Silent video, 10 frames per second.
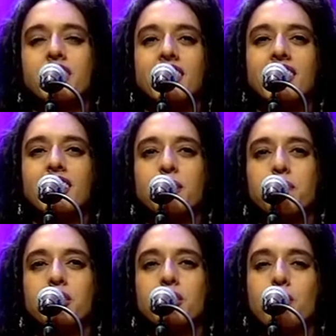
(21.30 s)

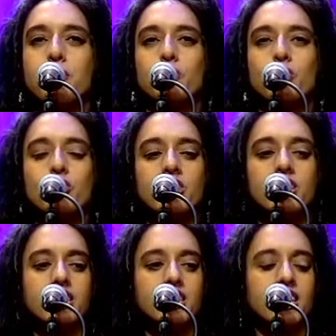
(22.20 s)
Nanaimo's future
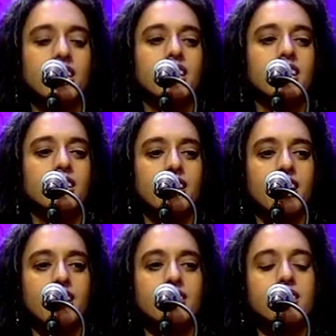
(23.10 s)
is. They
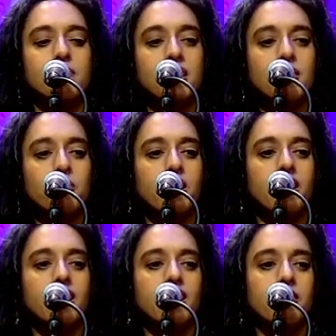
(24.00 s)
asked me what
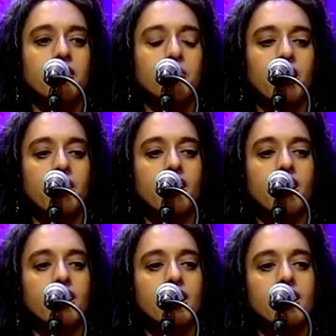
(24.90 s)
I
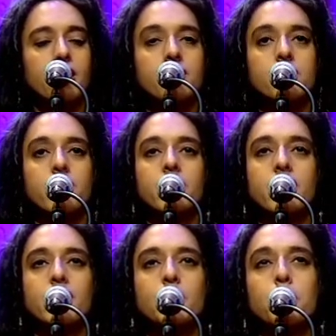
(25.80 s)
thought, and I started
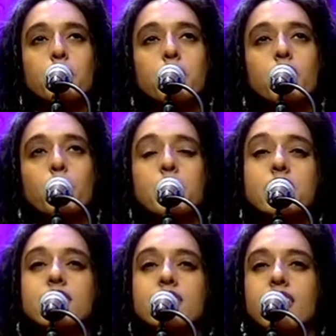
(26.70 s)
thinking about the
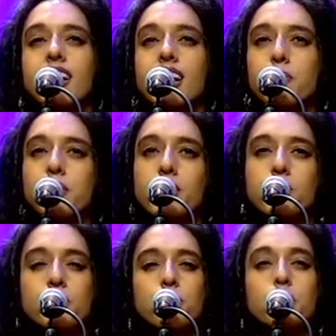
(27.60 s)
questions that I had when I
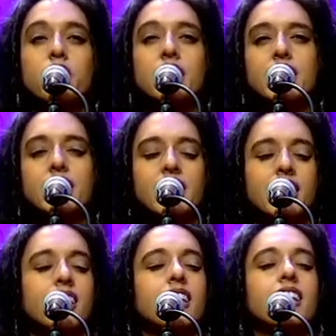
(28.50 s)
was moving here,
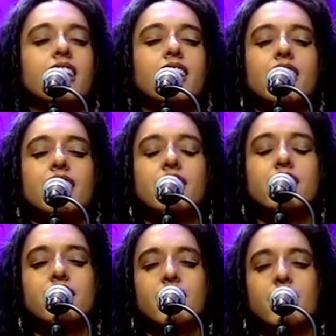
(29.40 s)

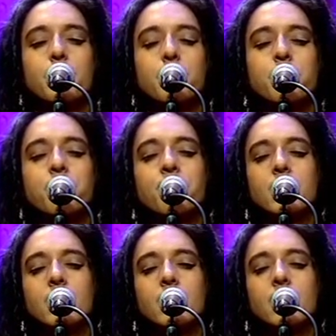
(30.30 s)
and
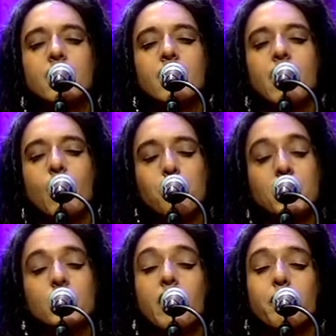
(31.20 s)
how
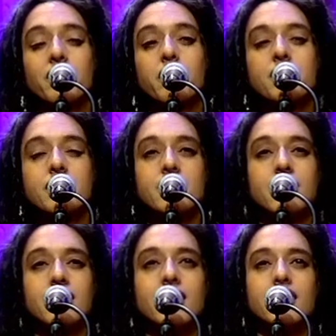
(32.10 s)
much I would love to
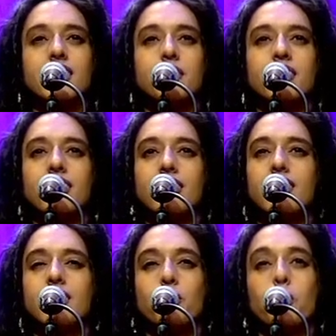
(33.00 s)
see
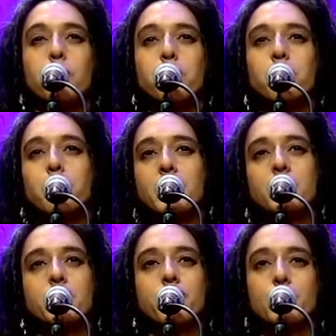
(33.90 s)
a whole bunch
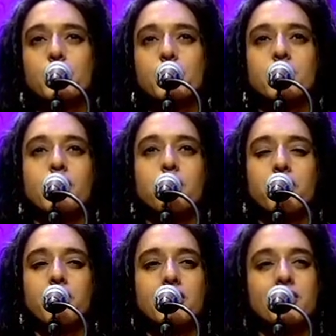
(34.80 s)
of diverse young
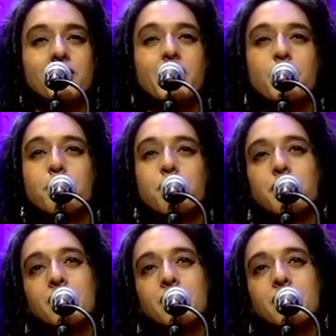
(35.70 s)
professionals come